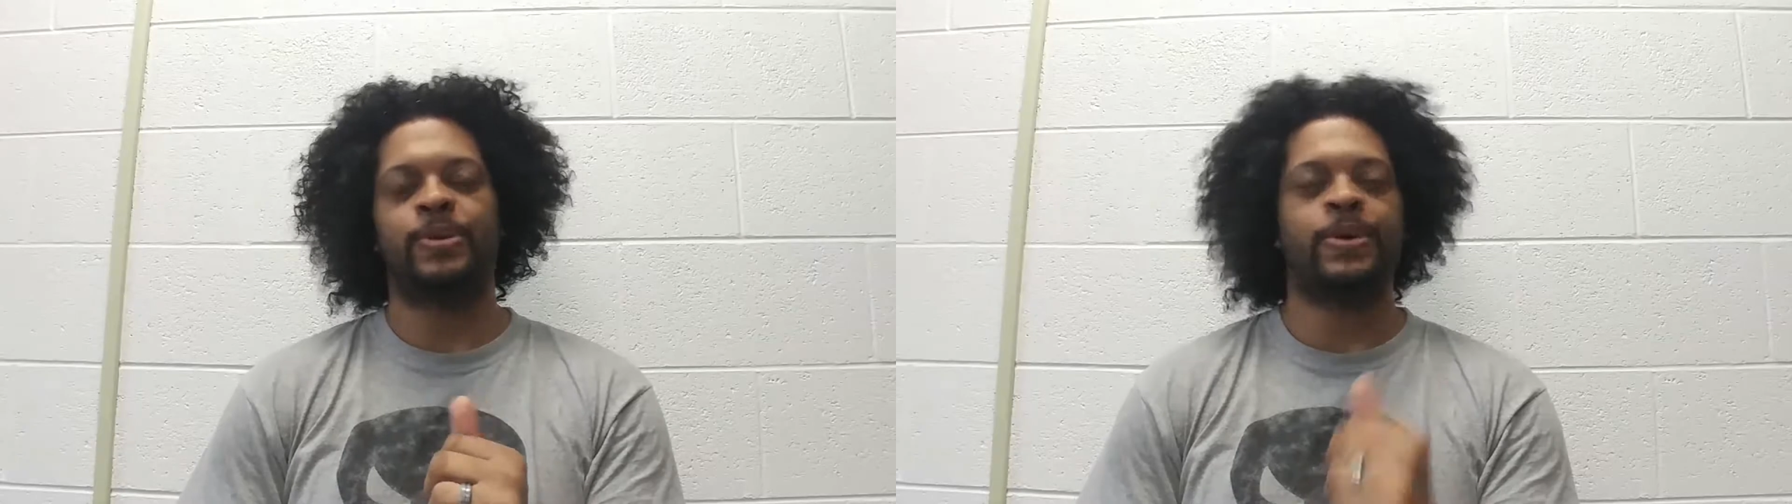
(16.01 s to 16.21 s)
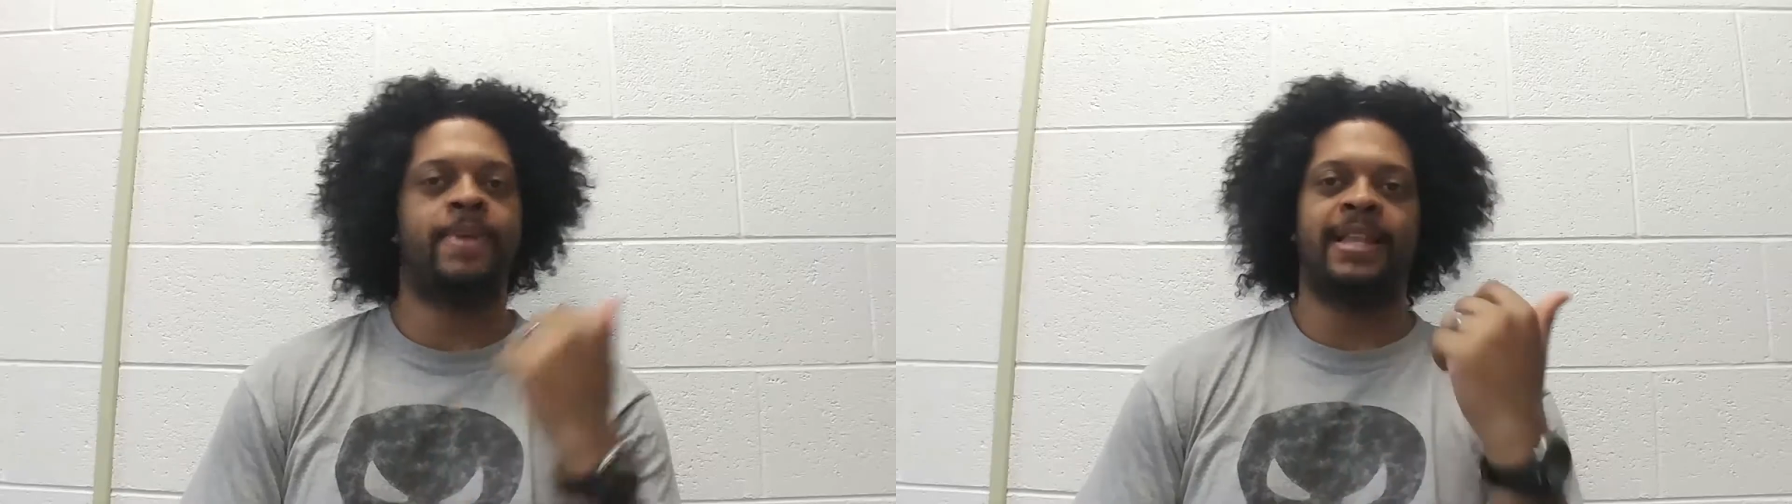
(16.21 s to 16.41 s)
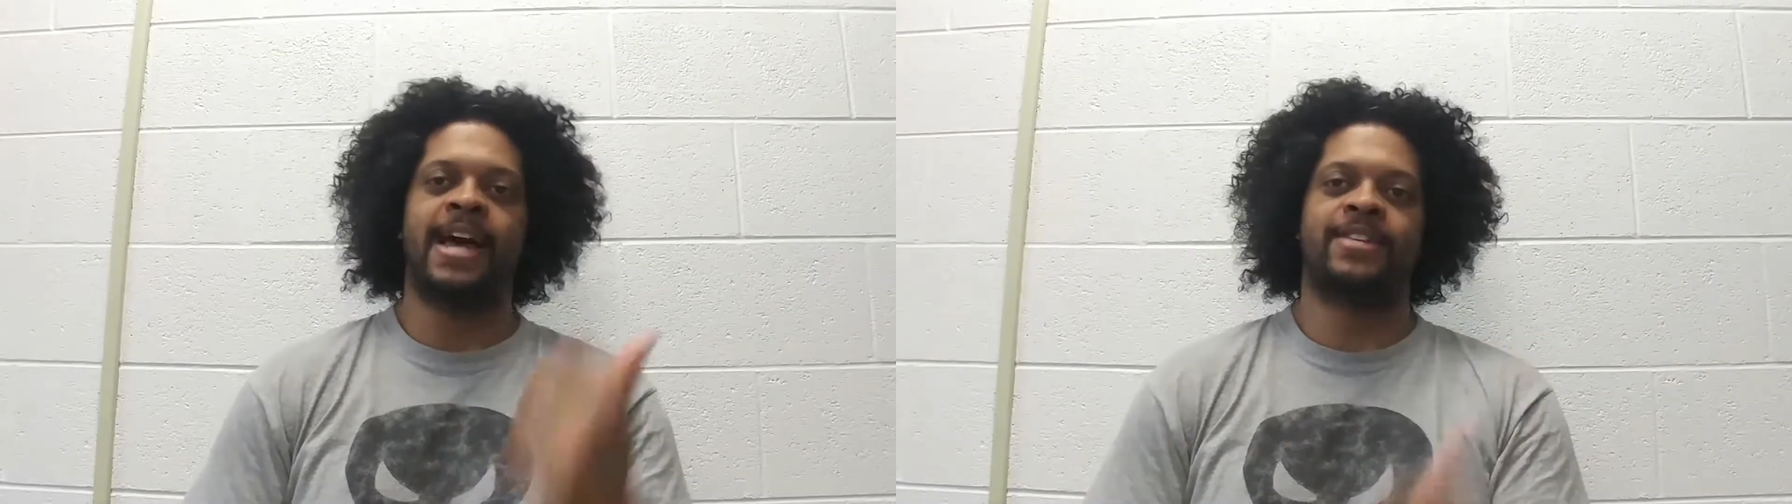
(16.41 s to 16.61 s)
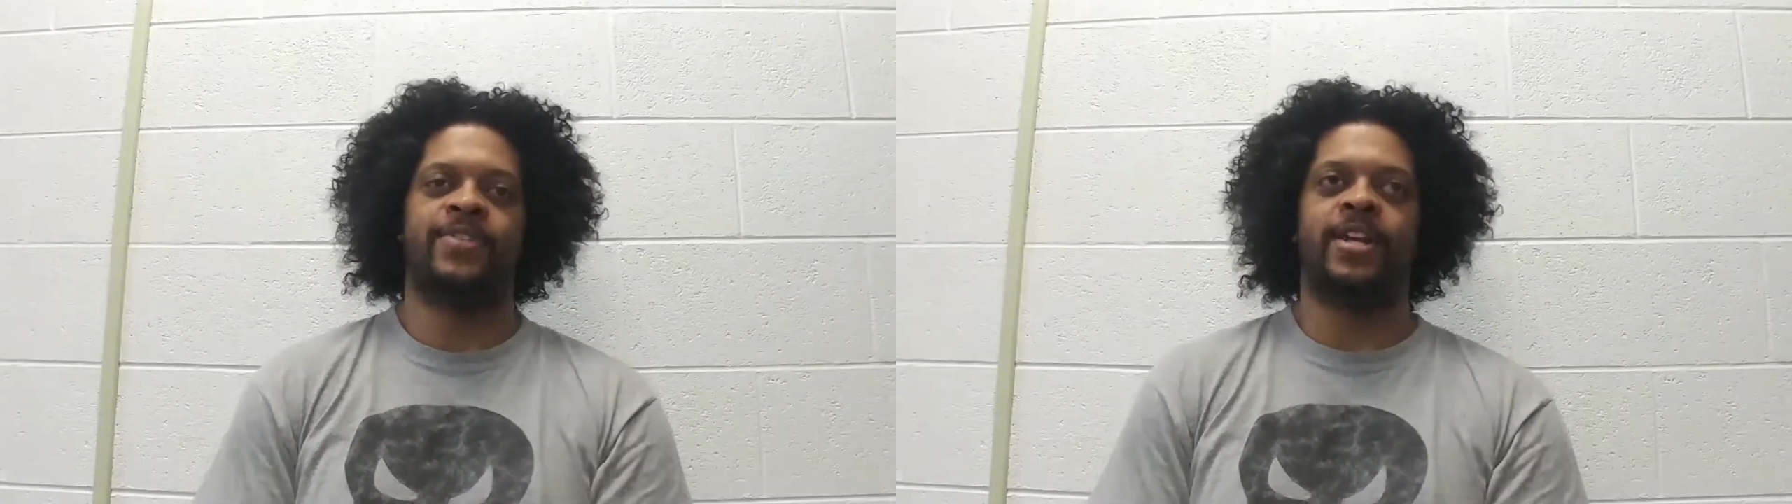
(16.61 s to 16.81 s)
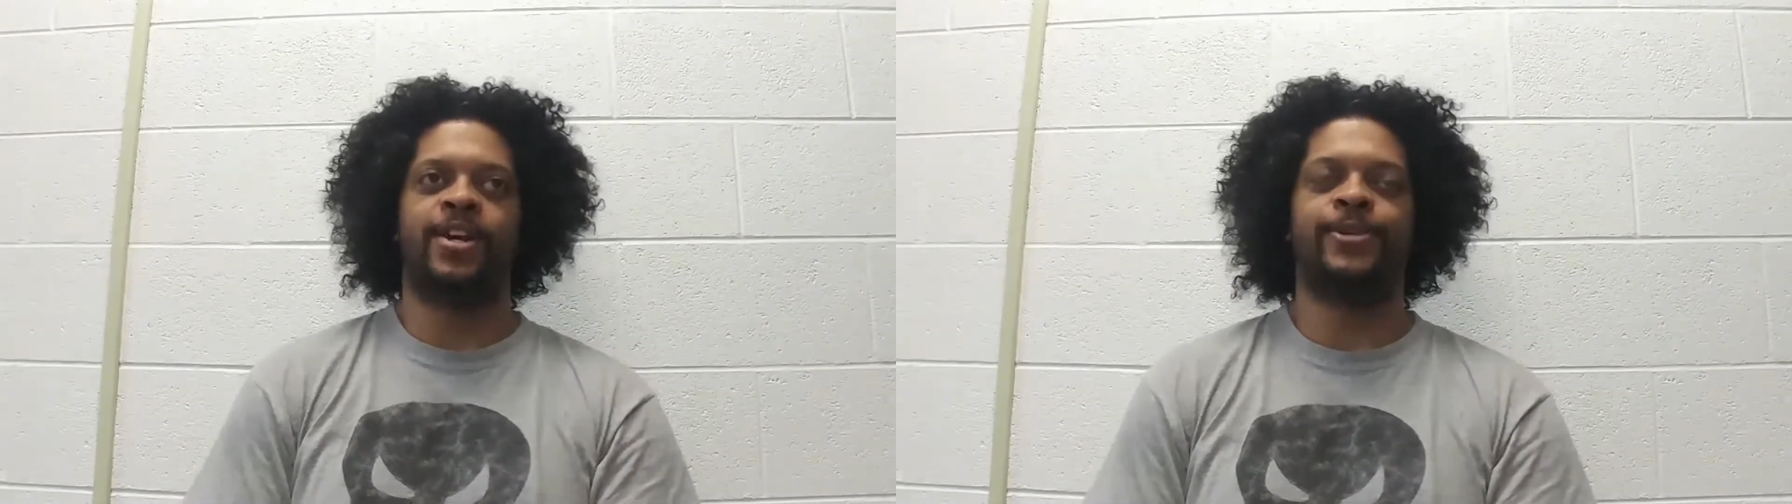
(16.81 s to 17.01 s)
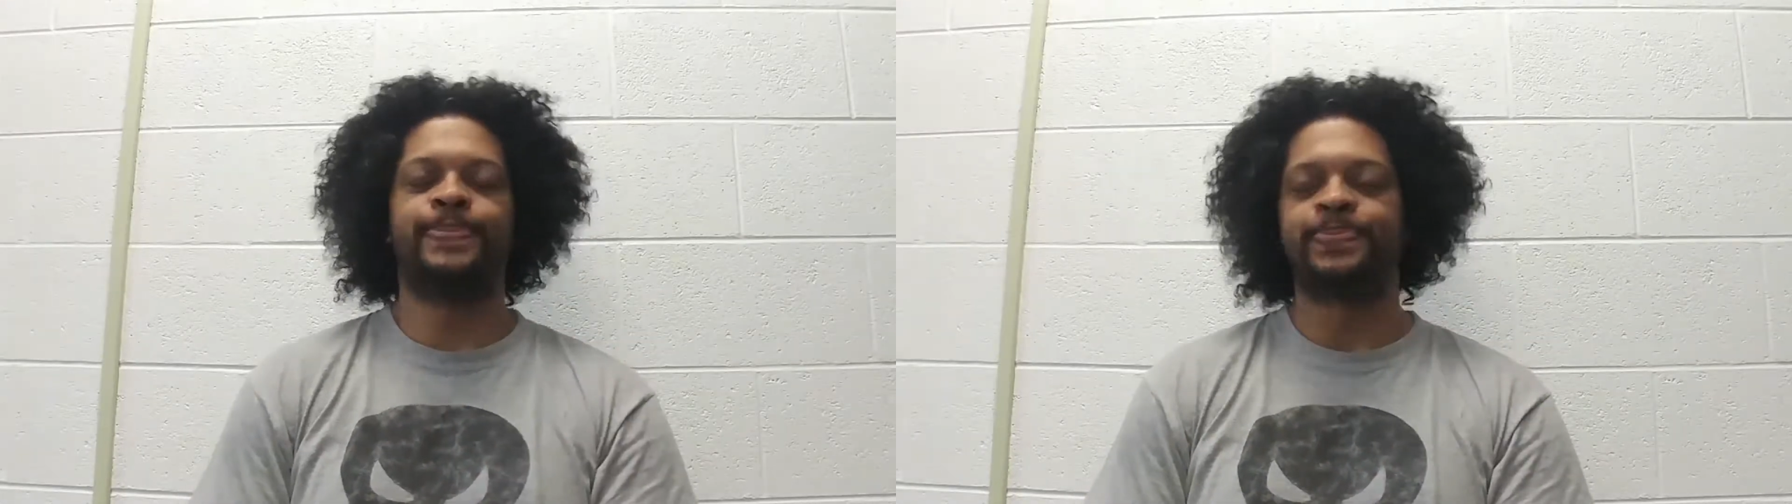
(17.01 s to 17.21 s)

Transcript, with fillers: with my last video.